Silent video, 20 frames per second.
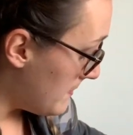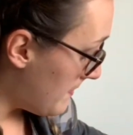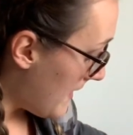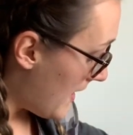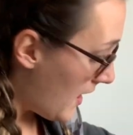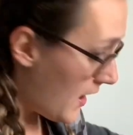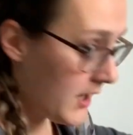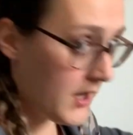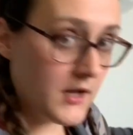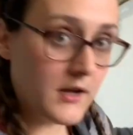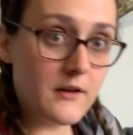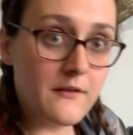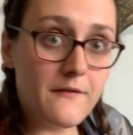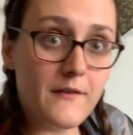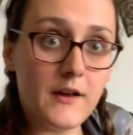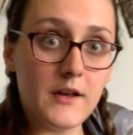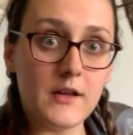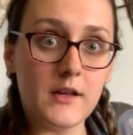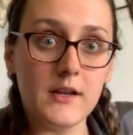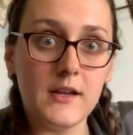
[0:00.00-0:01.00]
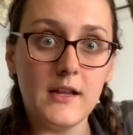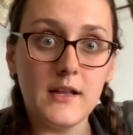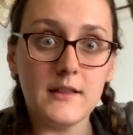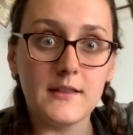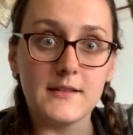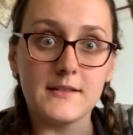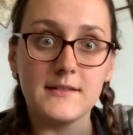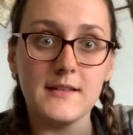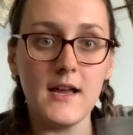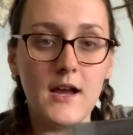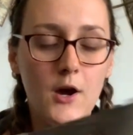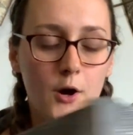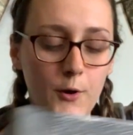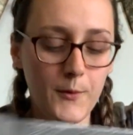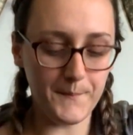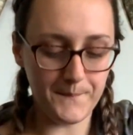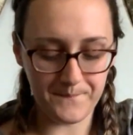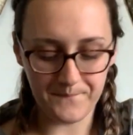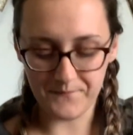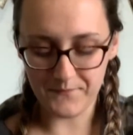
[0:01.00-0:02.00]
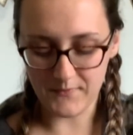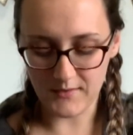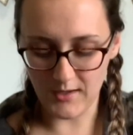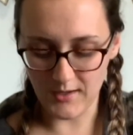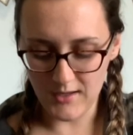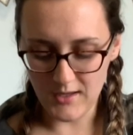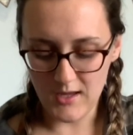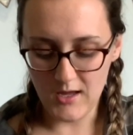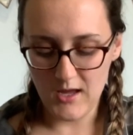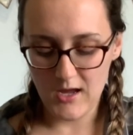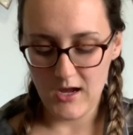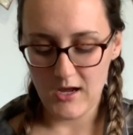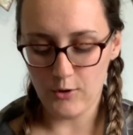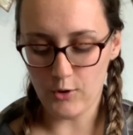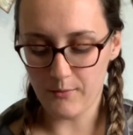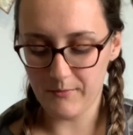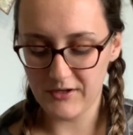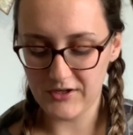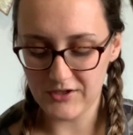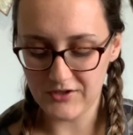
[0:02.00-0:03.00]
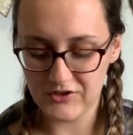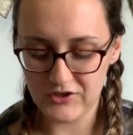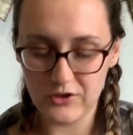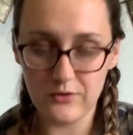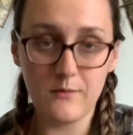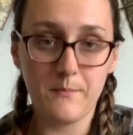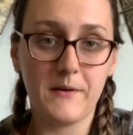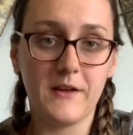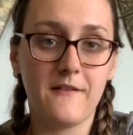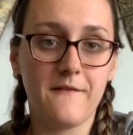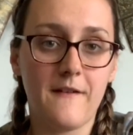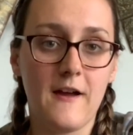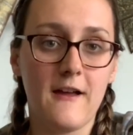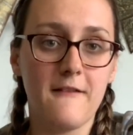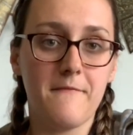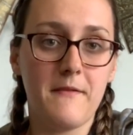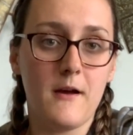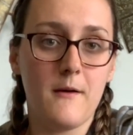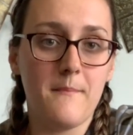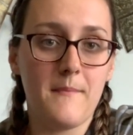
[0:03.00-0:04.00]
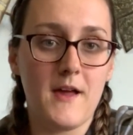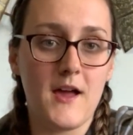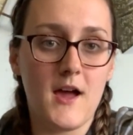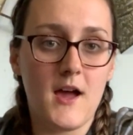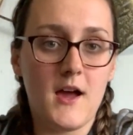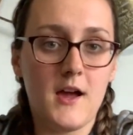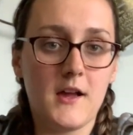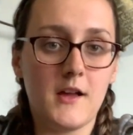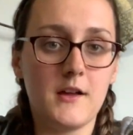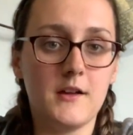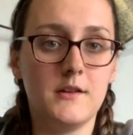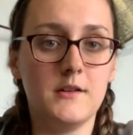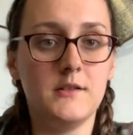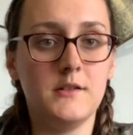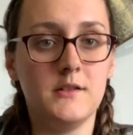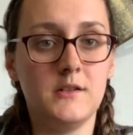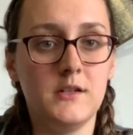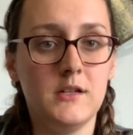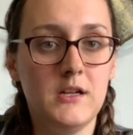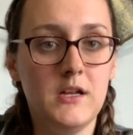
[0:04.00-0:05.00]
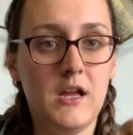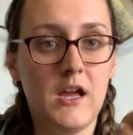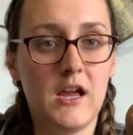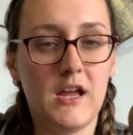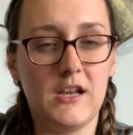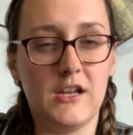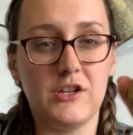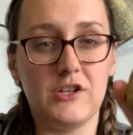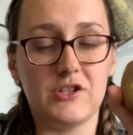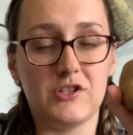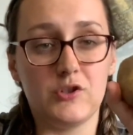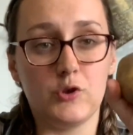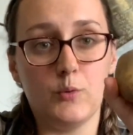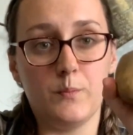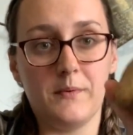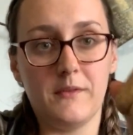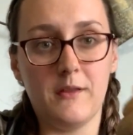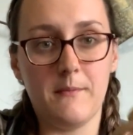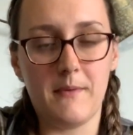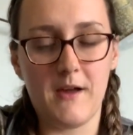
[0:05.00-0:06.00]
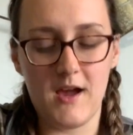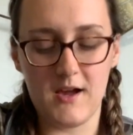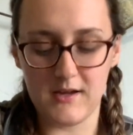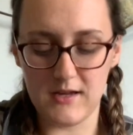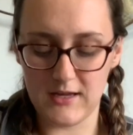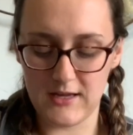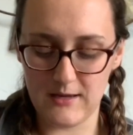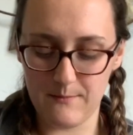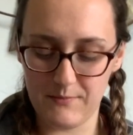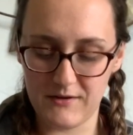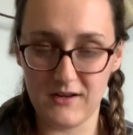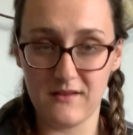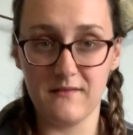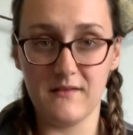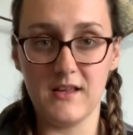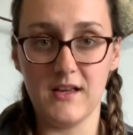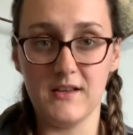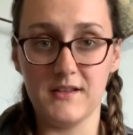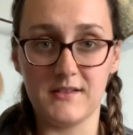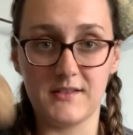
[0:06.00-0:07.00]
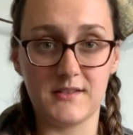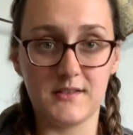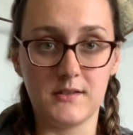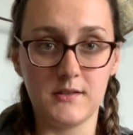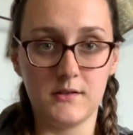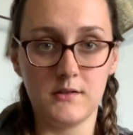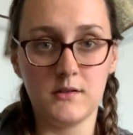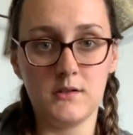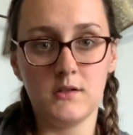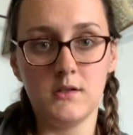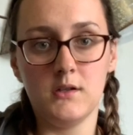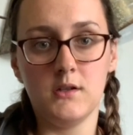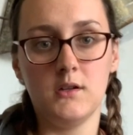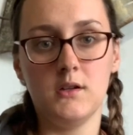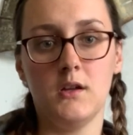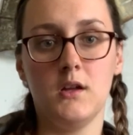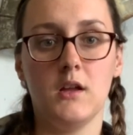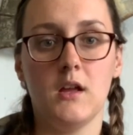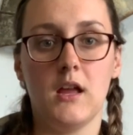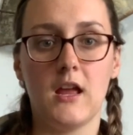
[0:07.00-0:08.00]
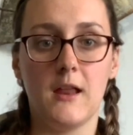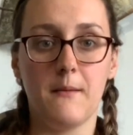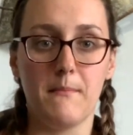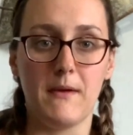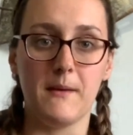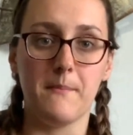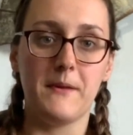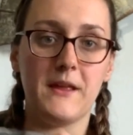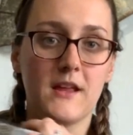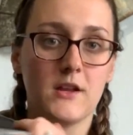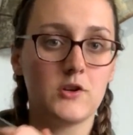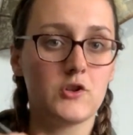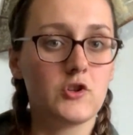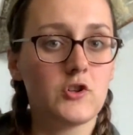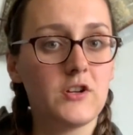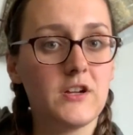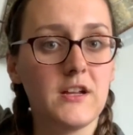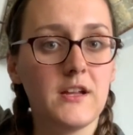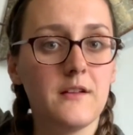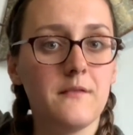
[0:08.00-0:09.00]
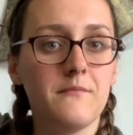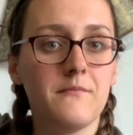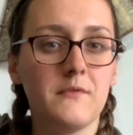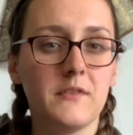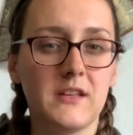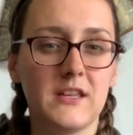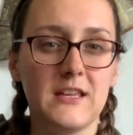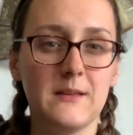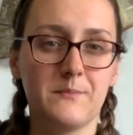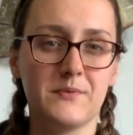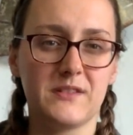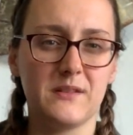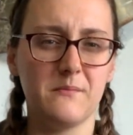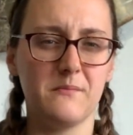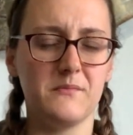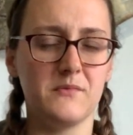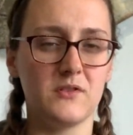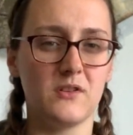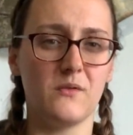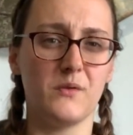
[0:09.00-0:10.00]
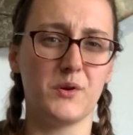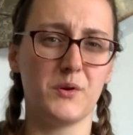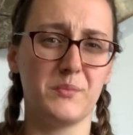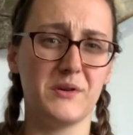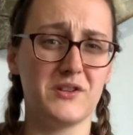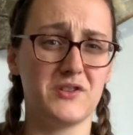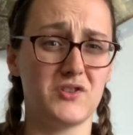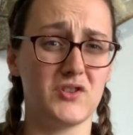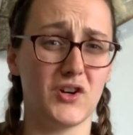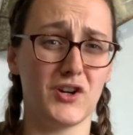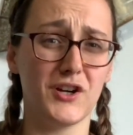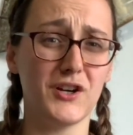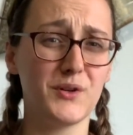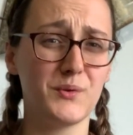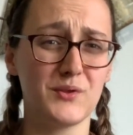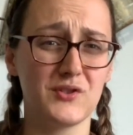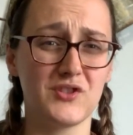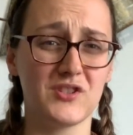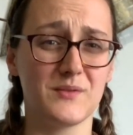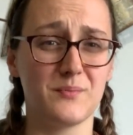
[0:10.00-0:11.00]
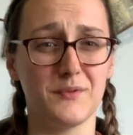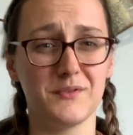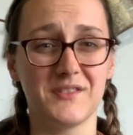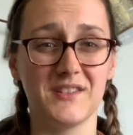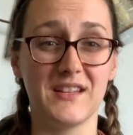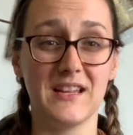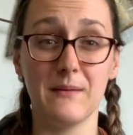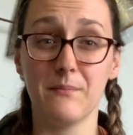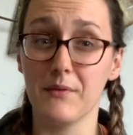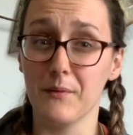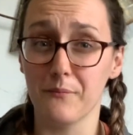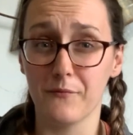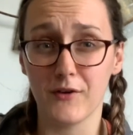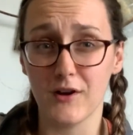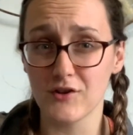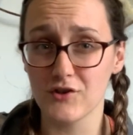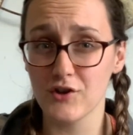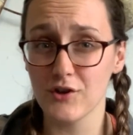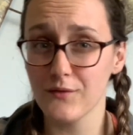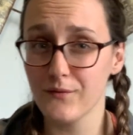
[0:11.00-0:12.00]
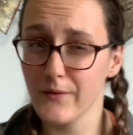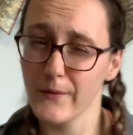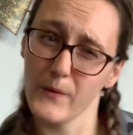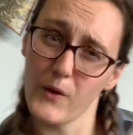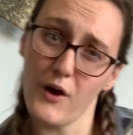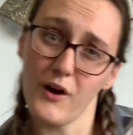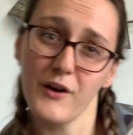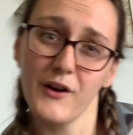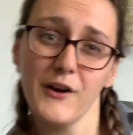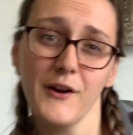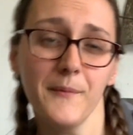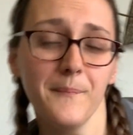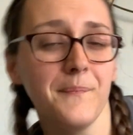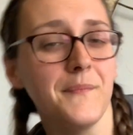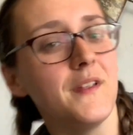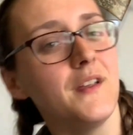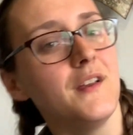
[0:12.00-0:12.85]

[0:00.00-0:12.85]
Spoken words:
bag. If I could get this out, I normally just do the big 5-pound bag, and I just open the bag and keep it in this in my pantry. It keeps them a little bit dark, which is supposed to keep them fresher for longer.